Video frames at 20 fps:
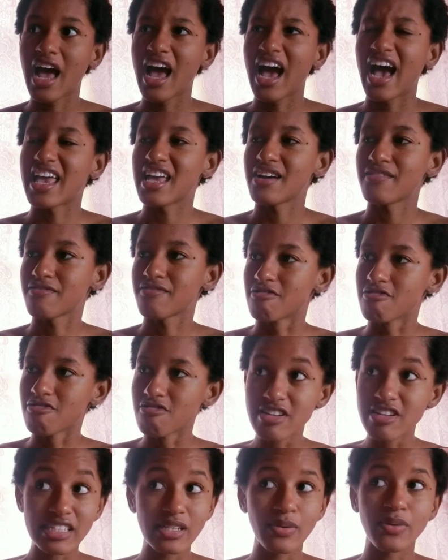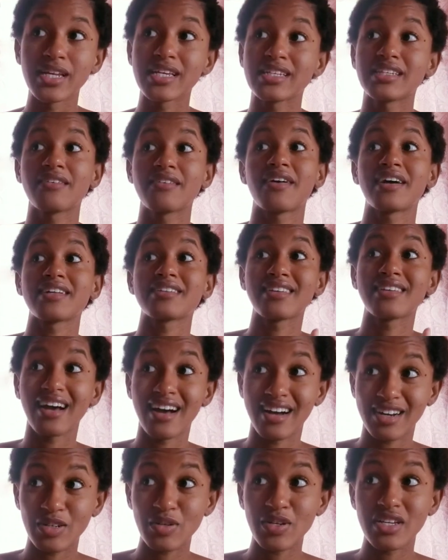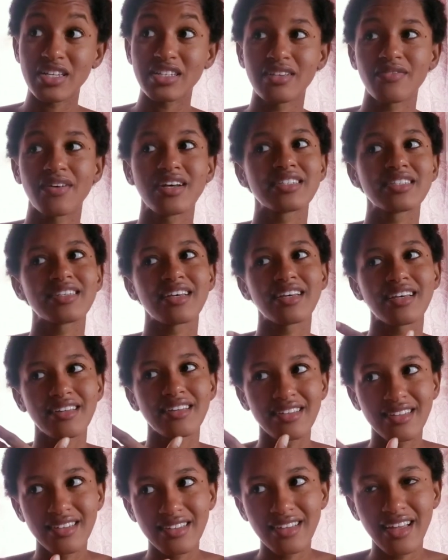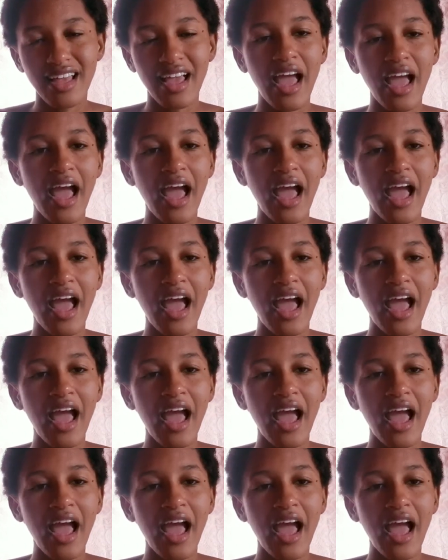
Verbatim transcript: And you have to reason with yourself and talk to yourself and say, yeah,